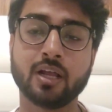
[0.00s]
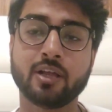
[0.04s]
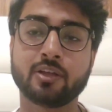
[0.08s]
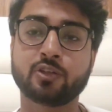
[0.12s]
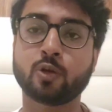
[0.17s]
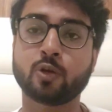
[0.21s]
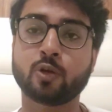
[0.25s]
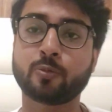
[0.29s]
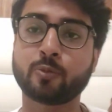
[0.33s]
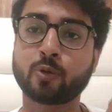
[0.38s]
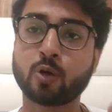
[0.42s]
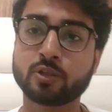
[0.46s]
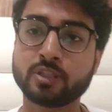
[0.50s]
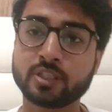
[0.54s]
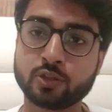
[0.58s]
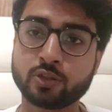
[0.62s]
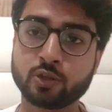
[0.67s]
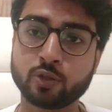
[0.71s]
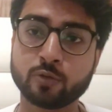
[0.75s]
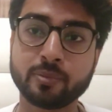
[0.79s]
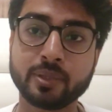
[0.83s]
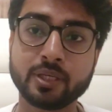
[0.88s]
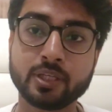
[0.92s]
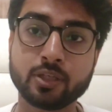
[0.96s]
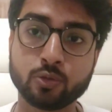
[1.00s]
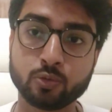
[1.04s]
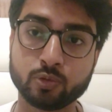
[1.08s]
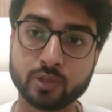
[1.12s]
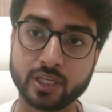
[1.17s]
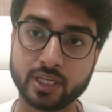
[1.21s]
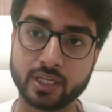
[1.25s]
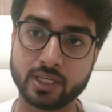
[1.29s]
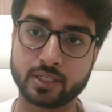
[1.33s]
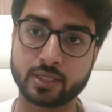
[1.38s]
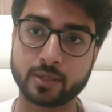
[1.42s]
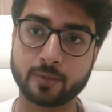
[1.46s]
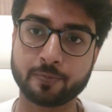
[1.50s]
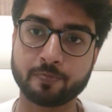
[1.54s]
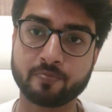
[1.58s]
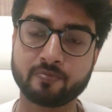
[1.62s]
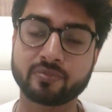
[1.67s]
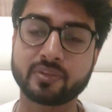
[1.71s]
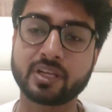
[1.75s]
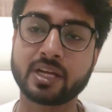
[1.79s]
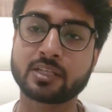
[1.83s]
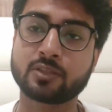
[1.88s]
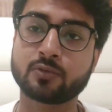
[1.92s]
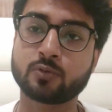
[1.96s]
So your project should be unique.
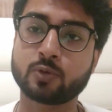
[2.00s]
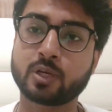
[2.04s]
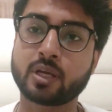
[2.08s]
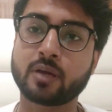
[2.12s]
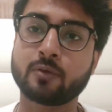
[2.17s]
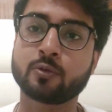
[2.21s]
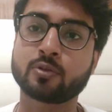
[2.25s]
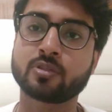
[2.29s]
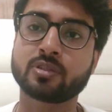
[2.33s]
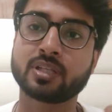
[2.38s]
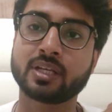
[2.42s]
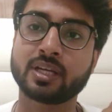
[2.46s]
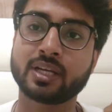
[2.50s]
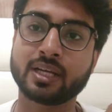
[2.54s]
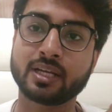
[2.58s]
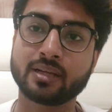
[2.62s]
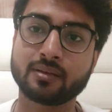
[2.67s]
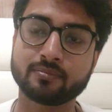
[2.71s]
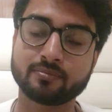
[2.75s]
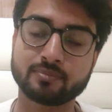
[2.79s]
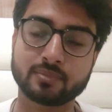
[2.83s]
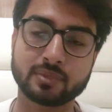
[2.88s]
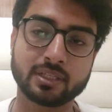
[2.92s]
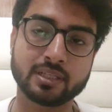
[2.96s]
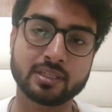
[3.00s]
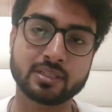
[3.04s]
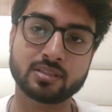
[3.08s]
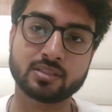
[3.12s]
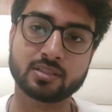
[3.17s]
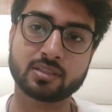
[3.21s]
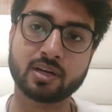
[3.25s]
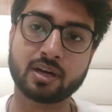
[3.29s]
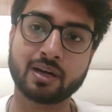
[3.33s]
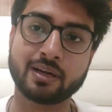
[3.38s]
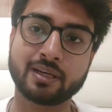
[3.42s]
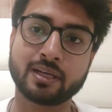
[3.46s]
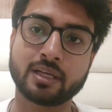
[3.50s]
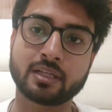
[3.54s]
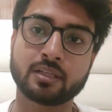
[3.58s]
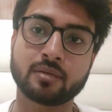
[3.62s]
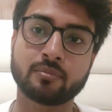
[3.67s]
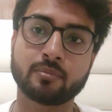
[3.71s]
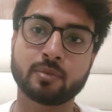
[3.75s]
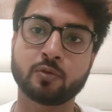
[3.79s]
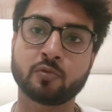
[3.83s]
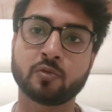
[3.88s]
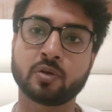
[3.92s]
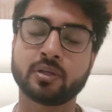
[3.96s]
That's what I would say is criteria
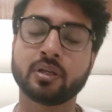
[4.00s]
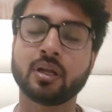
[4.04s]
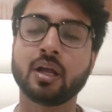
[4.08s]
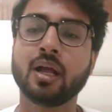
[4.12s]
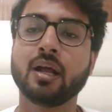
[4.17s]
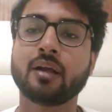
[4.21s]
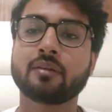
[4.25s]
number 1.